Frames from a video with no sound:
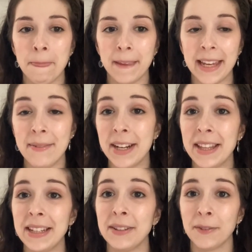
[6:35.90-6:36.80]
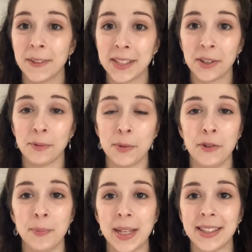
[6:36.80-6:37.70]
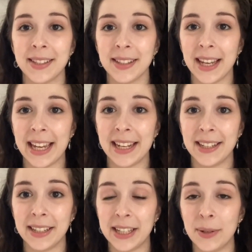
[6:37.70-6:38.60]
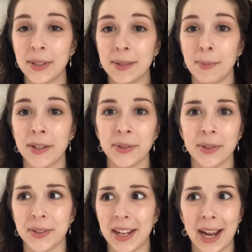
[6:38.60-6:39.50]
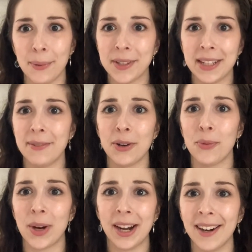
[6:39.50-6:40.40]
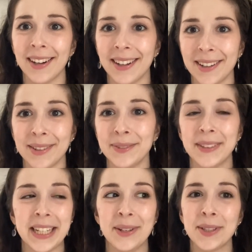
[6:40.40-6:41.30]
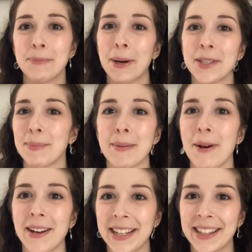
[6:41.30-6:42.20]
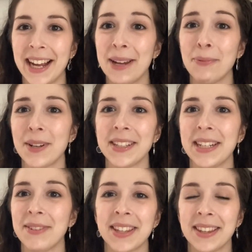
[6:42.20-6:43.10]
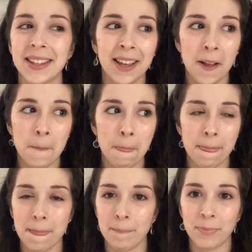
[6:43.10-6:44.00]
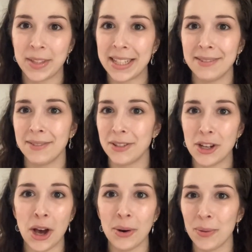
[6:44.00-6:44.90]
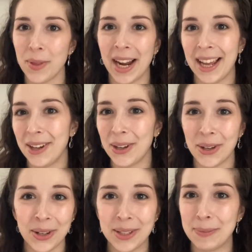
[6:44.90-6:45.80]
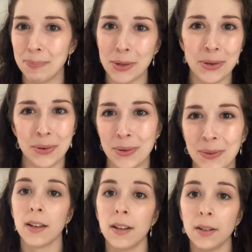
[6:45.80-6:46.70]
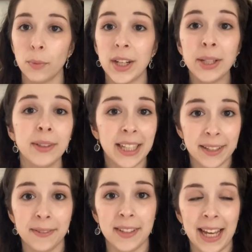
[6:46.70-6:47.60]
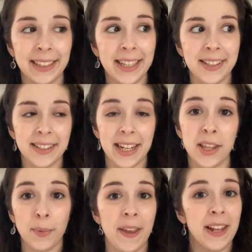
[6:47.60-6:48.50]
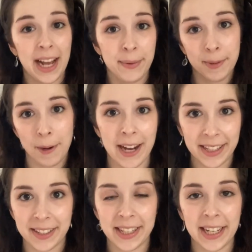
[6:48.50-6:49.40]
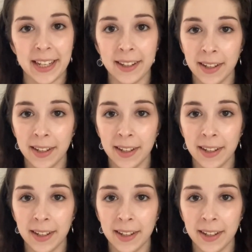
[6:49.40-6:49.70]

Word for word: even in the physical movements it uses muscles that I wasn't even aware of it uses parts of my body that I wasn't even didn't know that I could move when you lift at least in the way that I was practicing it